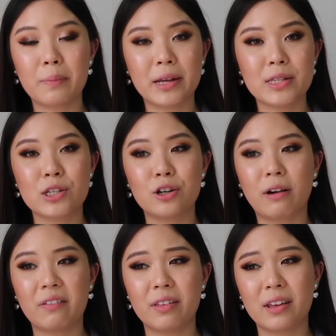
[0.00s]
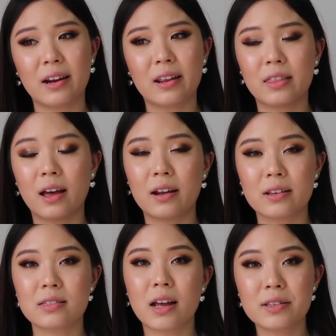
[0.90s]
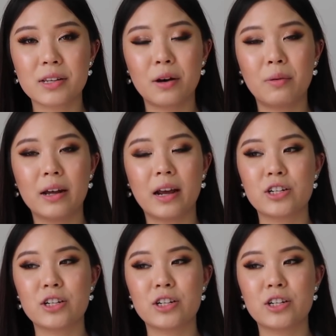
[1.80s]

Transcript: pencil rather than getting the Anastasia one.